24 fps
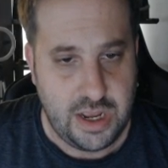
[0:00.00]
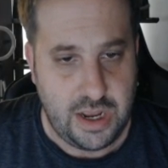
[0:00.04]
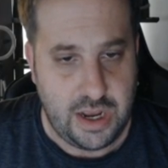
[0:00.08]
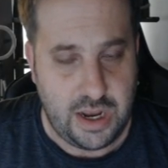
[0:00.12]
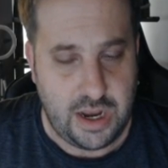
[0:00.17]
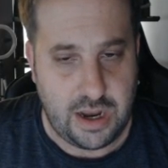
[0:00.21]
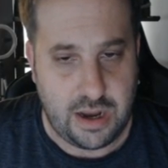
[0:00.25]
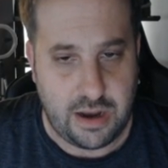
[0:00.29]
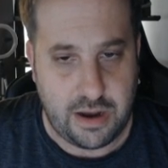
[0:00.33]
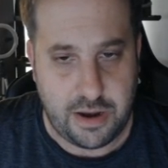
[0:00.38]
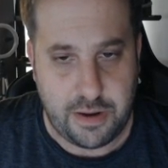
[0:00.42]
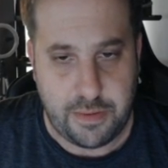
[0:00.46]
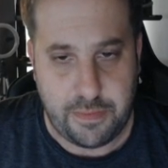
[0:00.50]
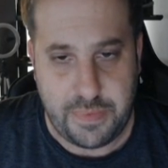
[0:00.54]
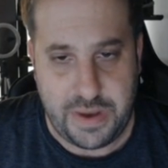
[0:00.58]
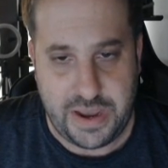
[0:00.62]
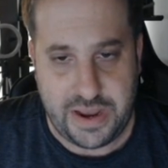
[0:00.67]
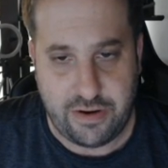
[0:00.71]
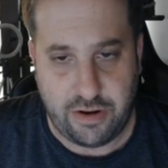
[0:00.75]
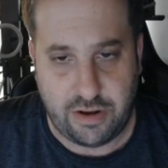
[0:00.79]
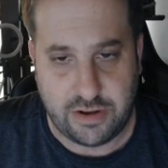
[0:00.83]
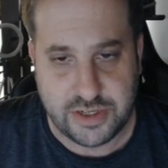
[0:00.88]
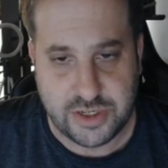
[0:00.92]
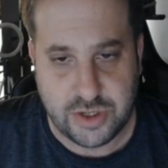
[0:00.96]
And
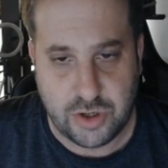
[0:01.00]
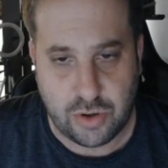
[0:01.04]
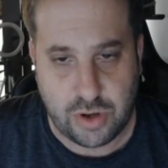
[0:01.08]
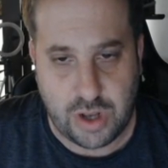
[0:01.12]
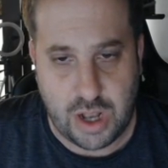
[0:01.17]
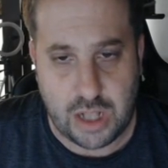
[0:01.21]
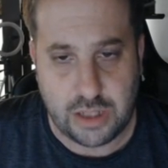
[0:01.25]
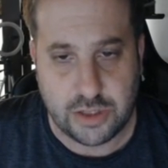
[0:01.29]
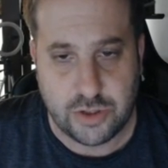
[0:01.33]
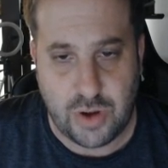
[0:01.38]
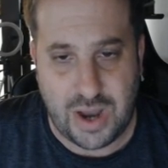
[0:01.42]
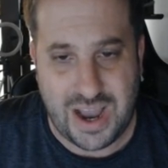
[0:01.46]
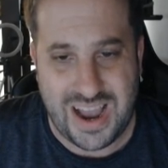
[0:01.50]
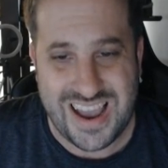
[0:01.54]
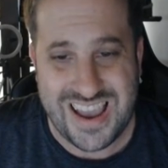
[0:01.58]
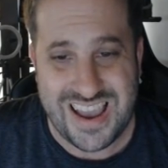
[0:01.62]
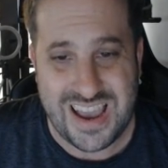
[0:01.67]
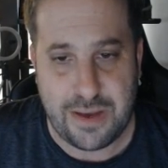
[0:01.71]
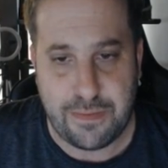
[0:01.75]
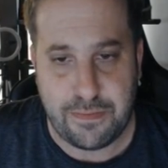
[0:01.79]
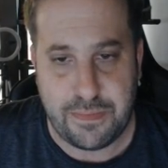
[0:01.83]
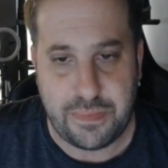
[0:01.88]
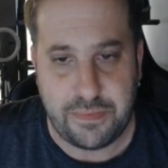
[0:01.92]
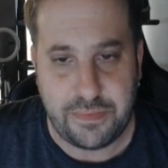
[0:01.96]
also kaldu
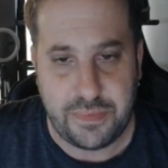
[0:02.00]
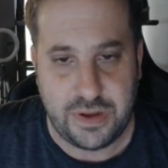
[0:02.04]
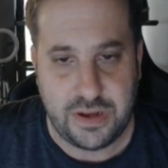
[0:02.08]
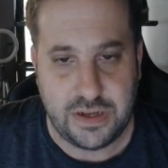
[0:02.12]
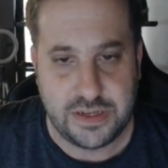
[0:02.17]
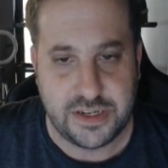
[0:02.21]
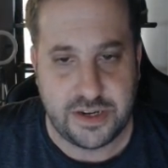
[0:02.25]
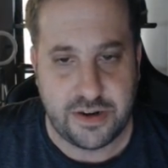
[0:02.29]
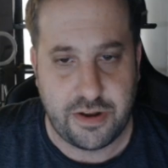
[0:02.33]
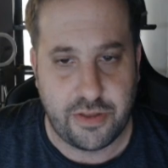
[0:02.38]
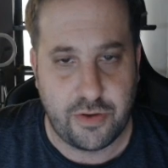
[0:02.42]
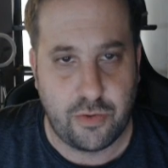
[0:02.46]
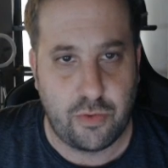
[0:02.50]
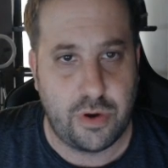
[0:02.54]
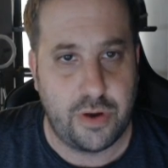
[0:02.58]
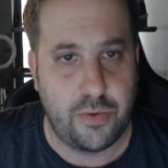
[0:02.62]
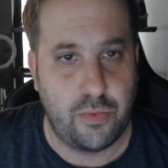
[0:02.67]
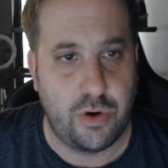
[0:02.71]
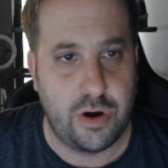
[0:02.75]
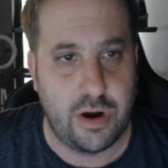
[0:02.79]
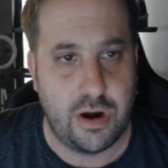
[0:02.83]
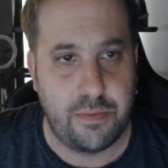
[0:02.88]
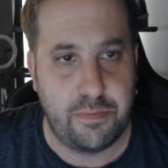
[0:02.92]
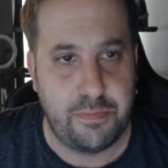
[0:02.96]
ayam is another one
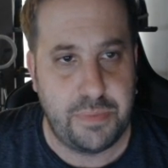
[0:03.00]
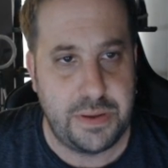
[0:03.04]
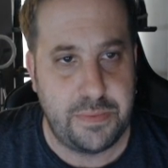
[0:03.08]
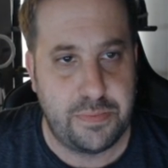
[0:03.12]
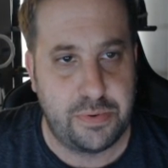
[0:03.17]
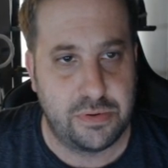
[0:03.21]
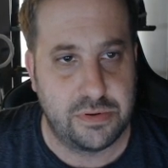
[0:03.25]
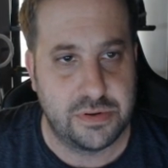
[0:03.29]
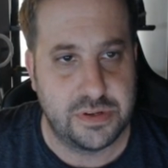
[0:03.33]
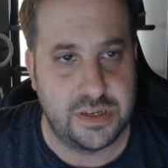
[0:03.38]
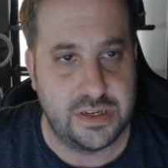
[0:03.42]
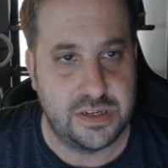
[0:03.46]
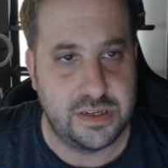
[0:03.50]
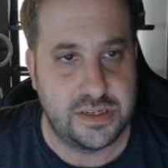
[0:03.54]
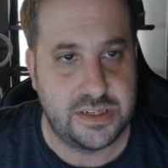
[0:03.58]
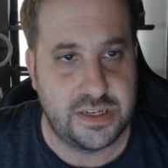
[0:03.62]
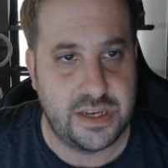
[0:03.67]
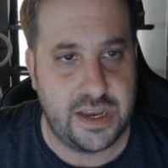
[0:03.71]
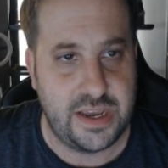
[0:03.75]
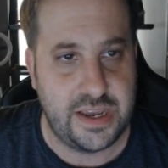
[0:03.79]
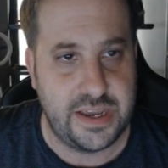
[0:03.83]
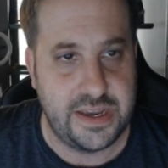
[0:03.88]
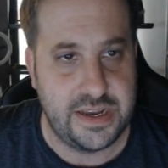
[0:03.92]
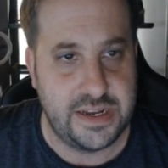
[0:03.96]
where people
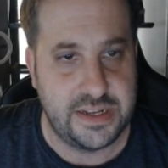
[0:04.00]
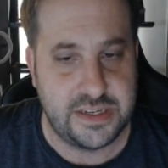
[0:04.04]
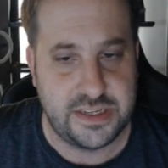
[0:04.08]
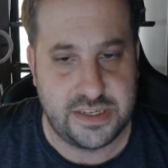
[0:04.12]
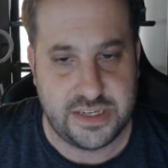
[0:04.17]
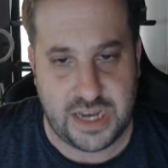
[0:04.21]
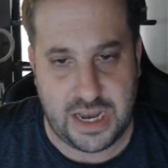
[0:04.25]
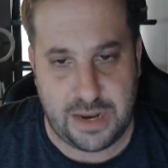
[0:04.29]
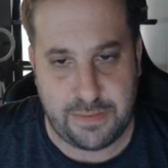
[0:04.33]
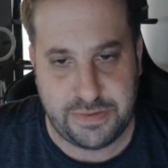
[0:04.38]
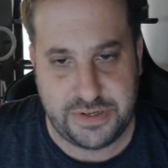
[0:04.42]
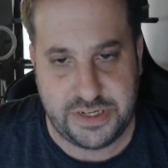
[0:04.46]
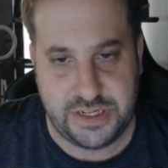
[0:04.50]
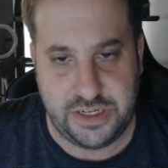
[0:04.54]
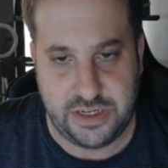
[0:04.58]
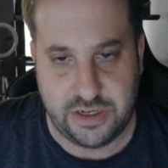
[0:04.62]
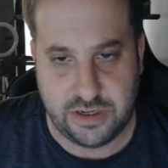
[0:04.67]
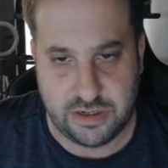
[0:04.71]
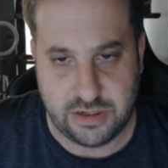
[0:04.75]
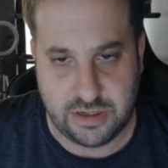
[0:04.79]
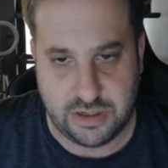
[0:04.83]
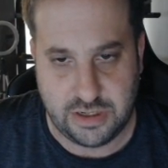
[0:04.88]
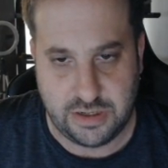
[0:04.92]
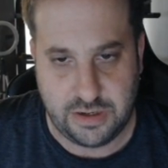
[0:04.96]
say it's top
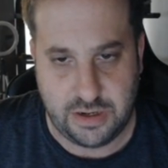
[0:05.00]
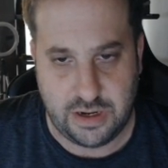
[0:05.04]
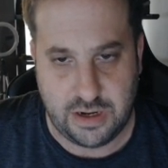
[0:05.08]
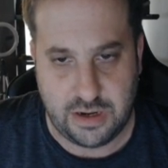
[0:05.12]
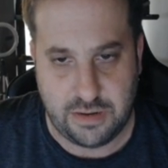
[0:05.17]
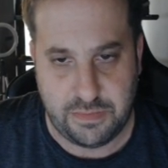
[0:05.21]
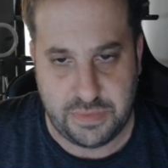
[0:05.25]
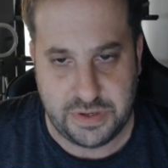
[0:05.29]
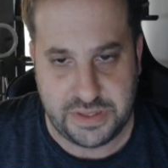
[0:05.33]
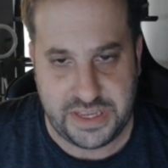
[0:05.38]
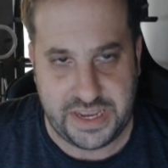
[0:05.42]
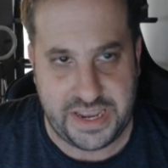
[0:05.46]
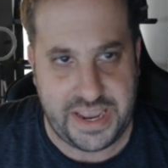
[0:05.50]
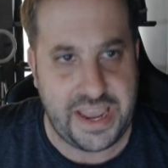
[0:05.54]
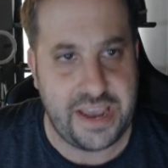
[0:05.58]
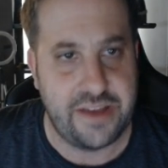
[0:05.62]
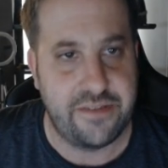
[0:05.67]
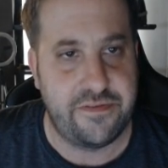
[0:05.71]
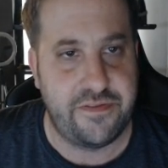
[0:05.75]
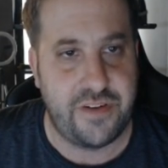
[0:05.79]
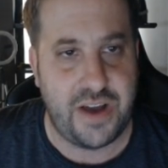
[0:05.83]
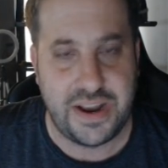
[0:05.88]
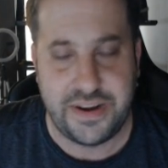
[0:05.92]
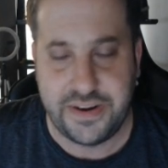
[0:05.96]
tier, but they can't
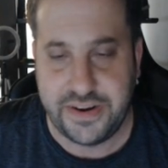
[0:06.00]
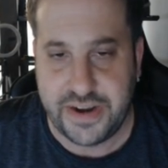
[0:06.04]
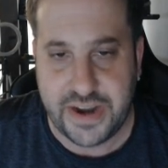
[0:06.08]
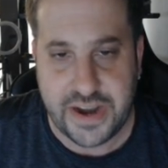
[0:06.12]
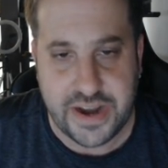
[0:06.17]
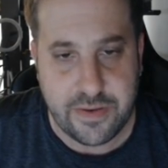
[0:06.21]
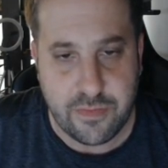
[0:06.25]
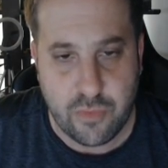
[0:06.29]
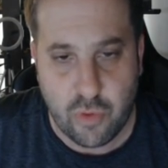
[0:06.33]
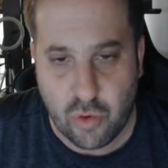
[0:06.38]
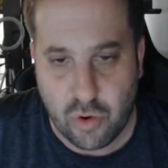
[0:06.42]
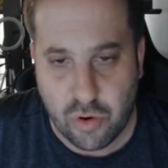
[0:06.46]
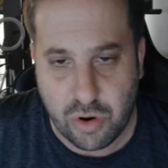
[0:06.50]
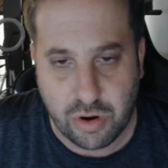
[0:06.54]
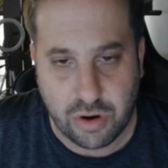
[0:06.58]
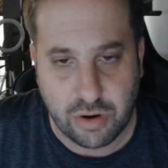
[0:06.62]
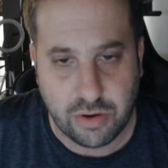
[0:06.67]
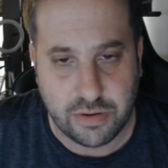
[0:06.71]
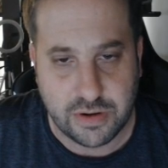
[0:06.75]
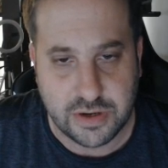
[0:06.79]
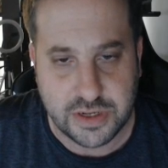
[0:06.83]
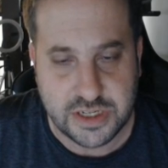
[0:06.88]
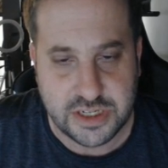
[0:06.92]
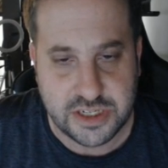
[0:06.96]
find it anymore,
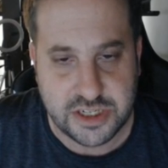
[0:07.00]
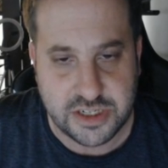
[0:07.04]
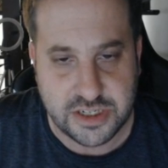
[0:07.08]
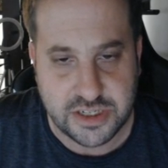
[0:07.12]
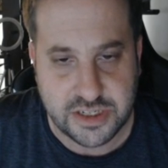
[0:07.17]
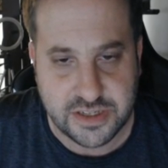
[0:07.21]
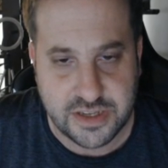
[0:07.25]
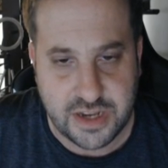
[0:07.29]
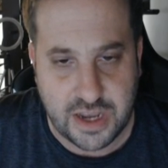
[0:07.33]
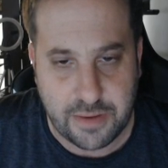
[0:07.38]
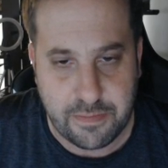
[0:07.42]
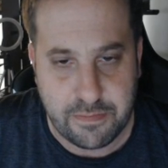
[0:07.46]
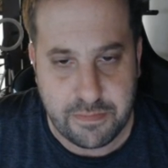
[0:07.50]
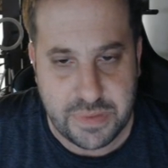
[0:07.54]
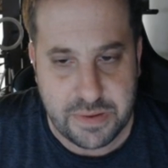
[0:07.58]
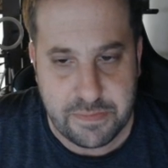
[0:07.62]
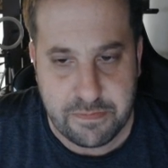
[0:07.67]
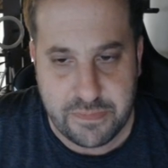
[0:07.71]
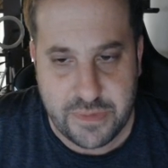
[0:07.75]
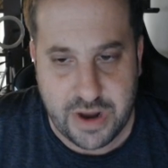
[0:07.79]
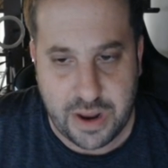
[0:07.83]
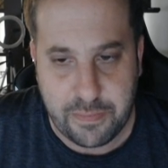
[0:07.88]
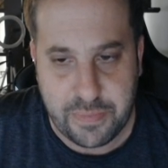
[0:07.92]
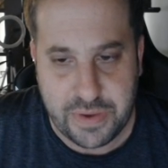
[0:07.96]
or it's just
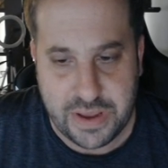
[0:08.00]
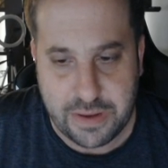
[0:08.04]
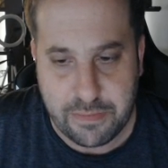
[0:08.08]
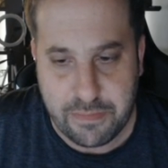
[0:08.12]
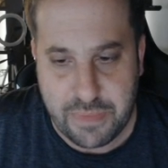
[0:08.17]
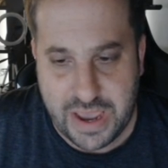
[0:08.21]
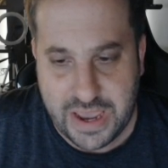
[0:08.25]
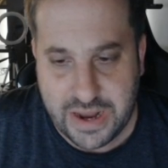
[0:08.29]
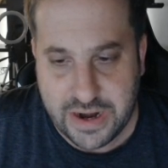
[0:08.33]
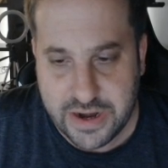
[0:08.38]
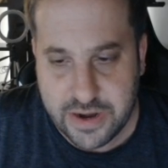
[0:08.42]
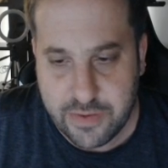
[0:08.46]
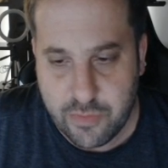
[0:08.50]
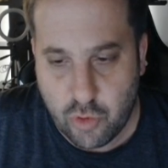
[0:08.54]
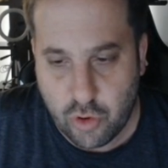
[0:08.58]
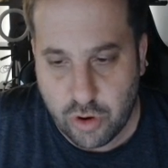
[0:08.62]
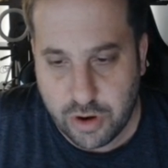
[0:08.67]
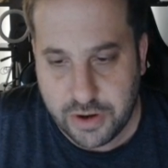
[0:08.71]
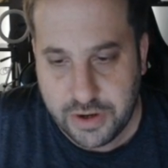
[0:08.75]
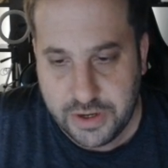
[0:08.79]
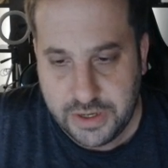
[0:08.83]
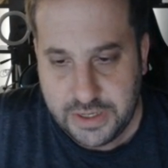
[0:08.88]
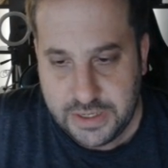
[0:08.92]
not being made anymore.